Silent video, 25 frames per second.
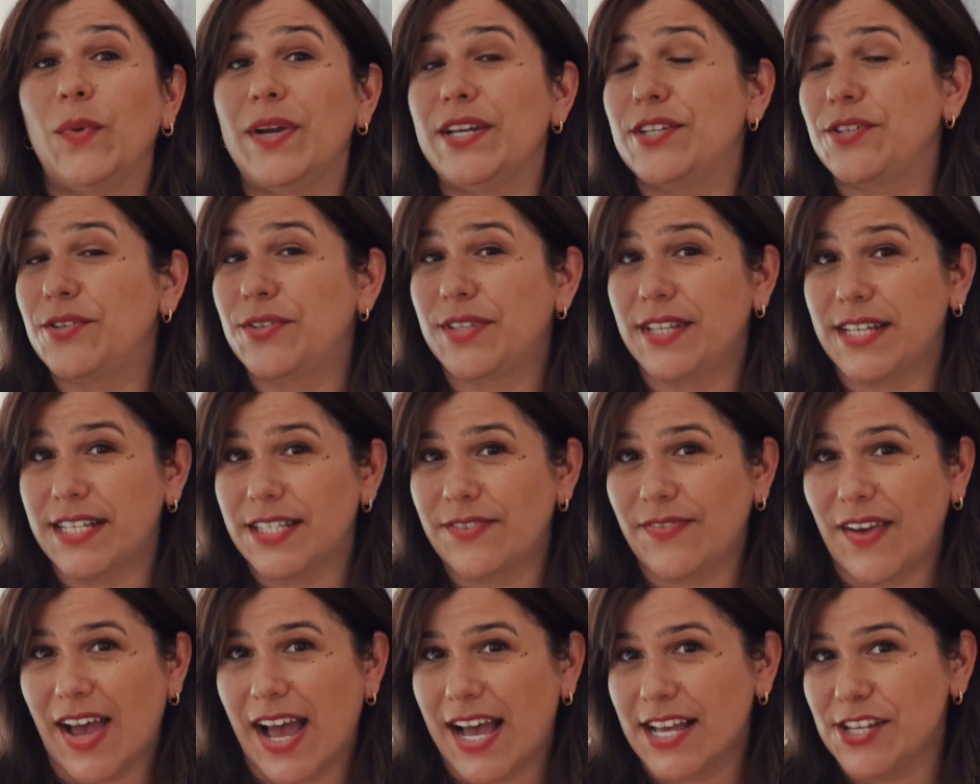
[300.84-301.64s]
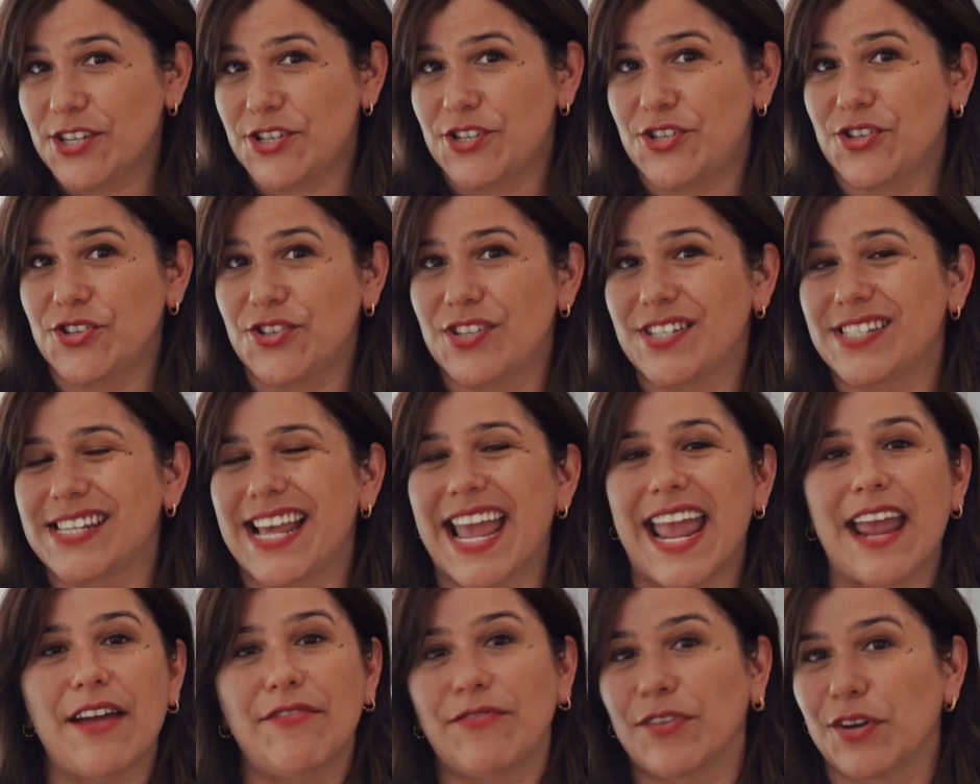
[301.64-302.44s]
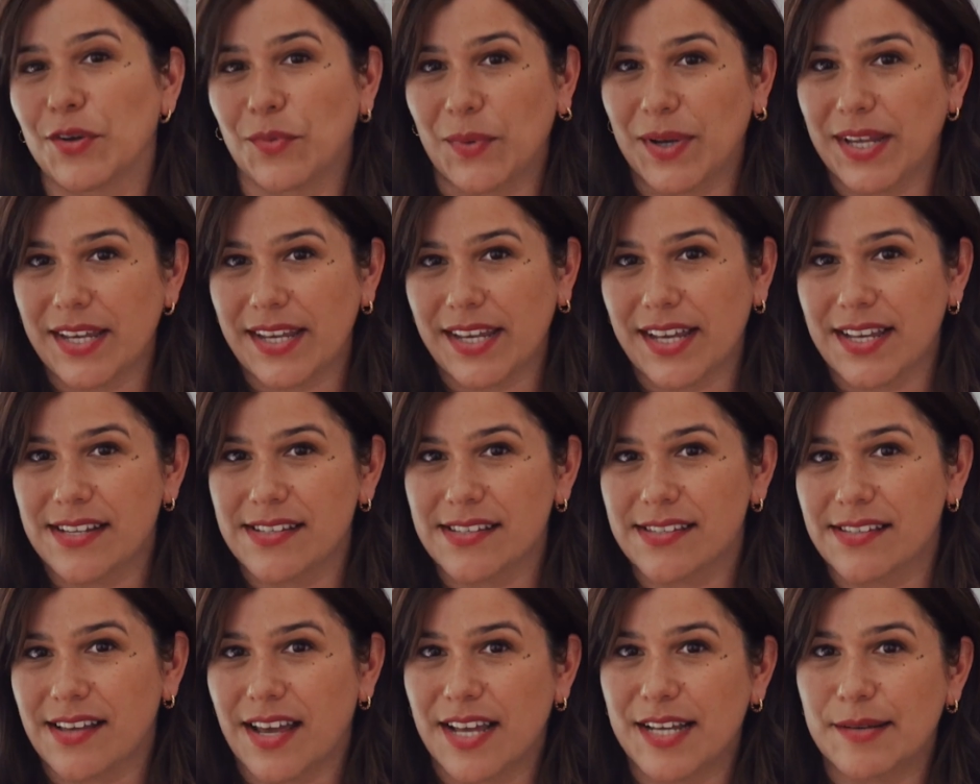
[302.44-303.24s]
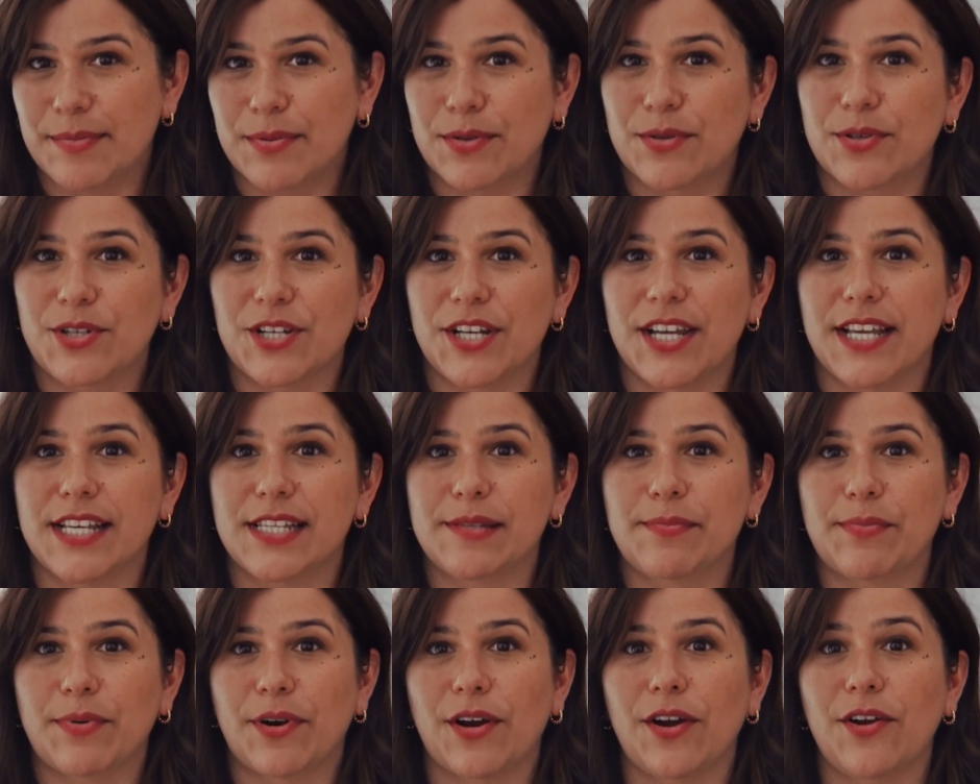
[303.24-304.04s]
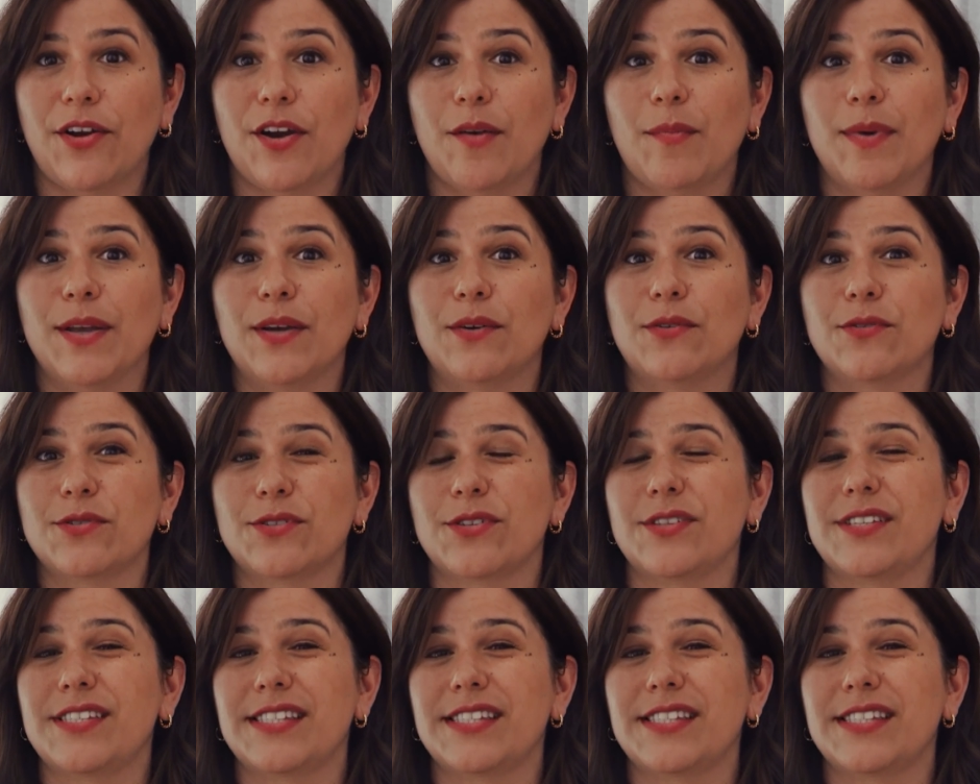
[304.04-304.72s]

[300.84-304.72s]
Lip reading: We do this for our students every week inside Portuguese Pro, and we also